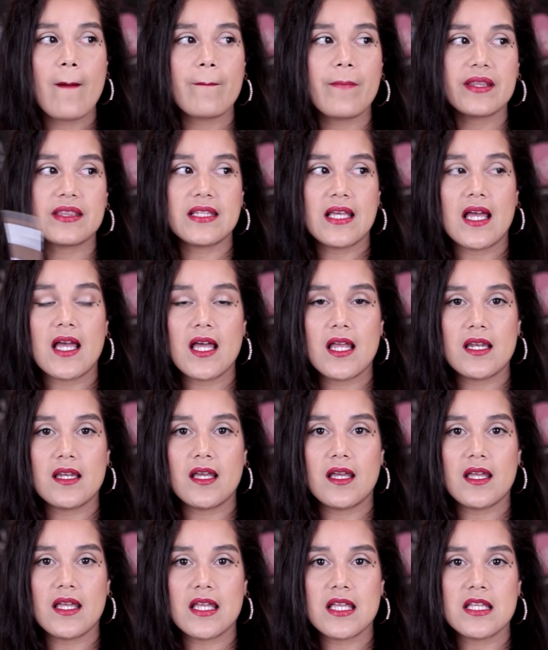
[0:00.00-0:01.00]
But then
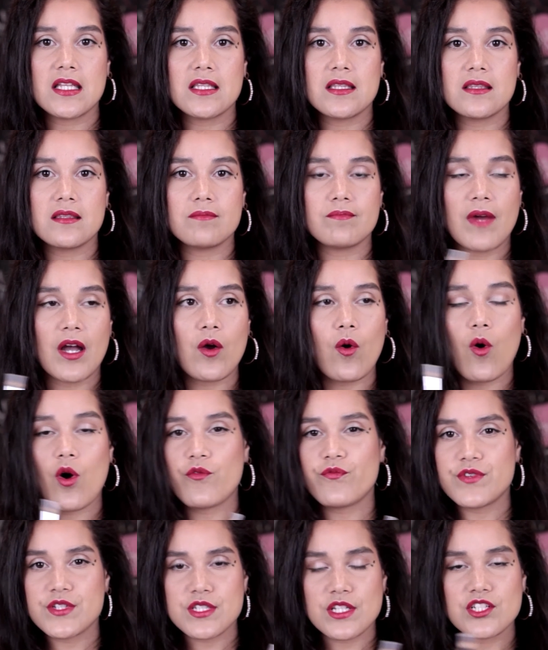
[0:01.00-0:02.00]
in my
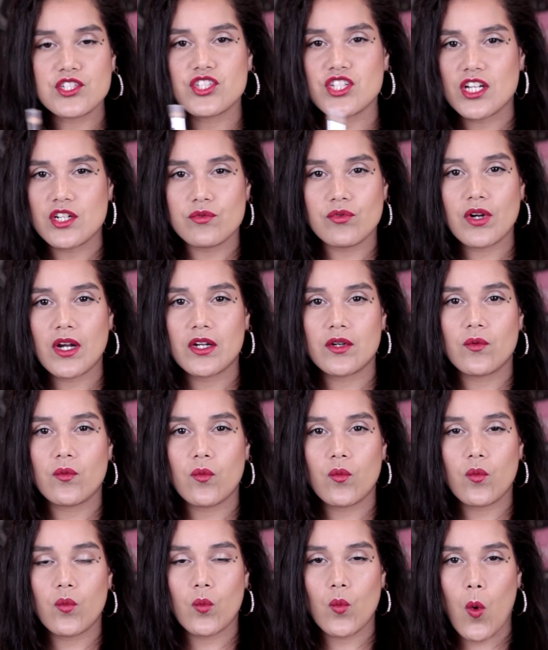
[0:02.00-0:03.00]
office in general, kind
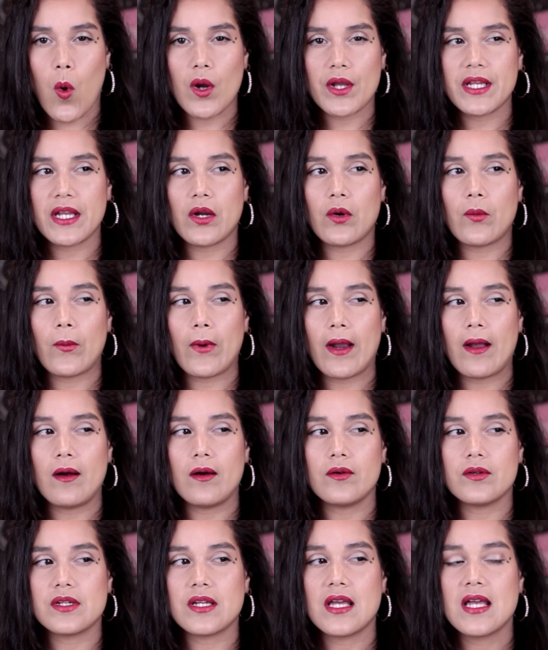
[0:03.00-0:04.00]
of walking
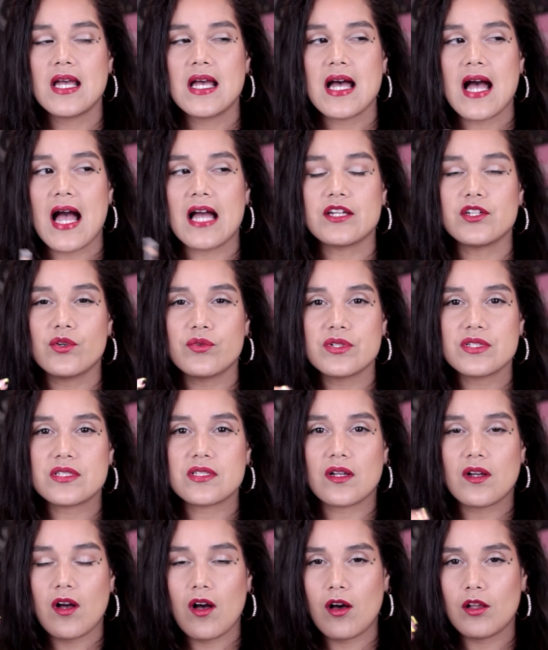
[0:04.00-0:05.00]
around, I noticed
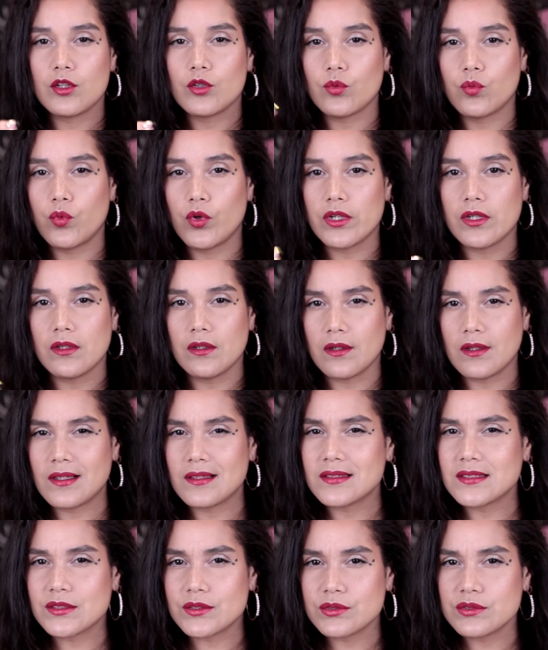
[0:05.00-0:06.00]
the color would look a
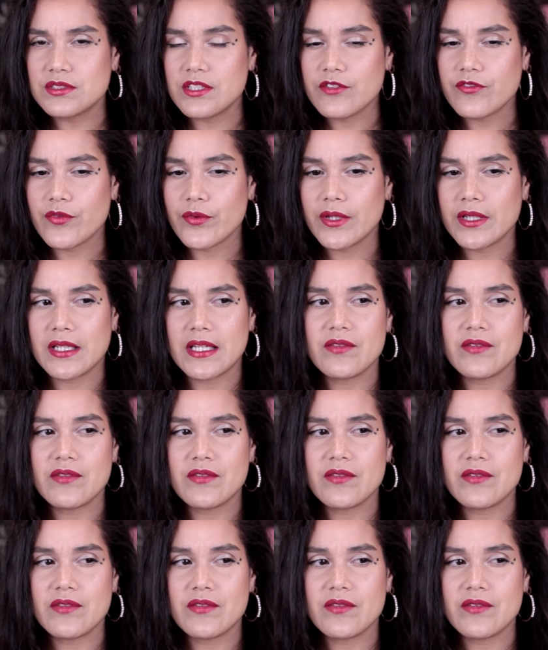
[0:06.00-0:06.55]
little different.